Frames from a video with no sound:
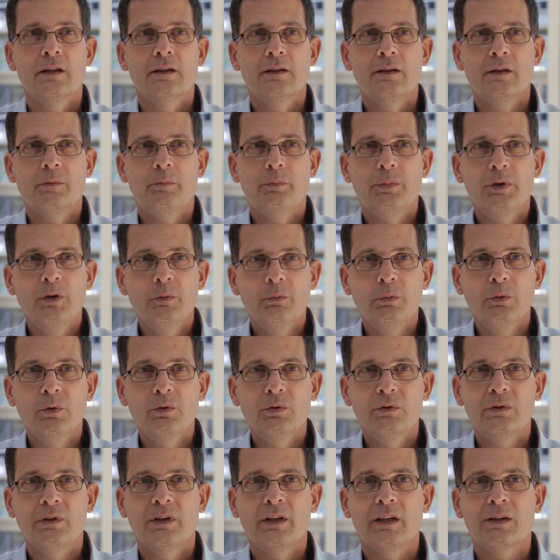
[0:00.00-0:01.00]
the
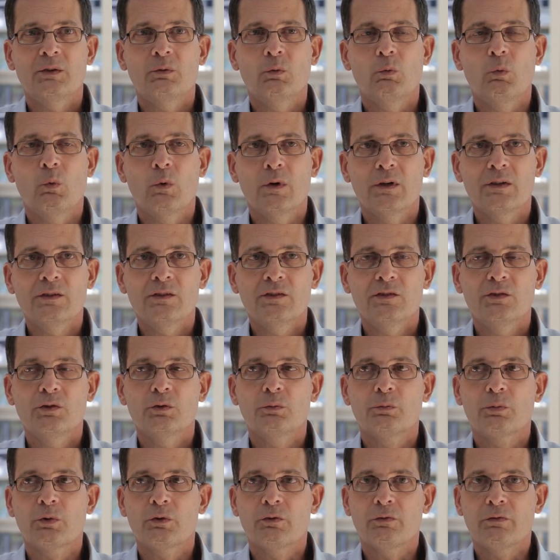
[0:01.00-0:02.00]
people that wants
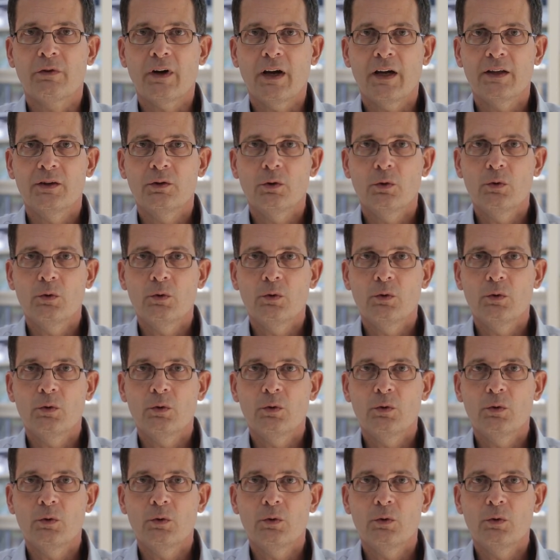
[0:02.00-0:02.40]
to provide